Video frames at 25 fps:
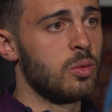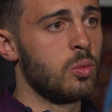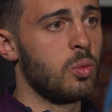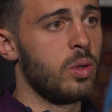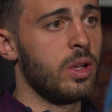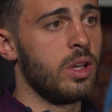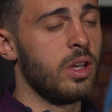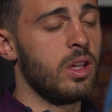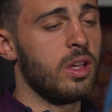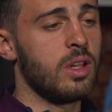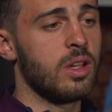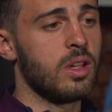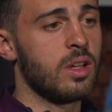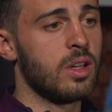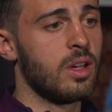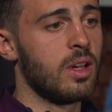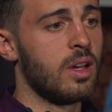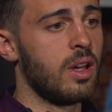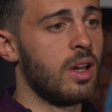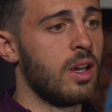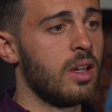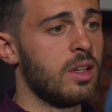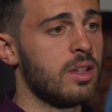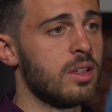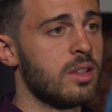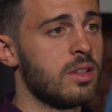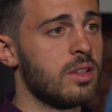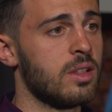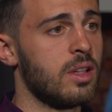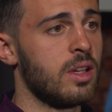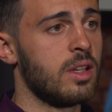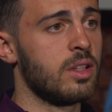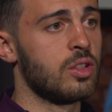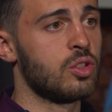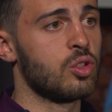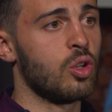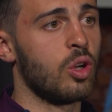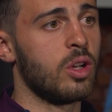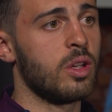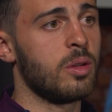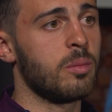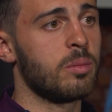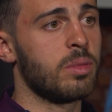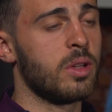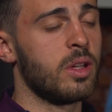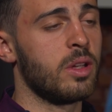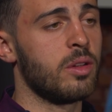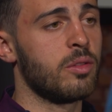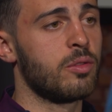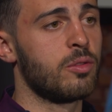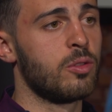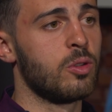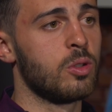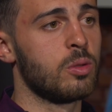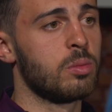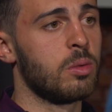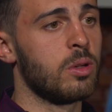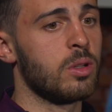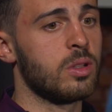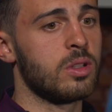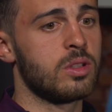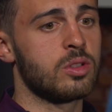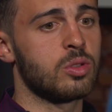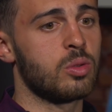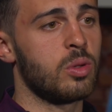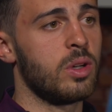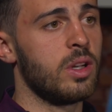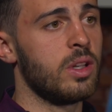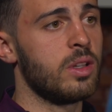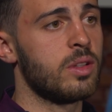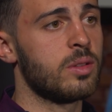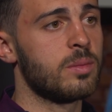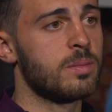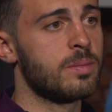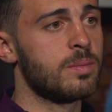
winning and enjoying playing football, it's great.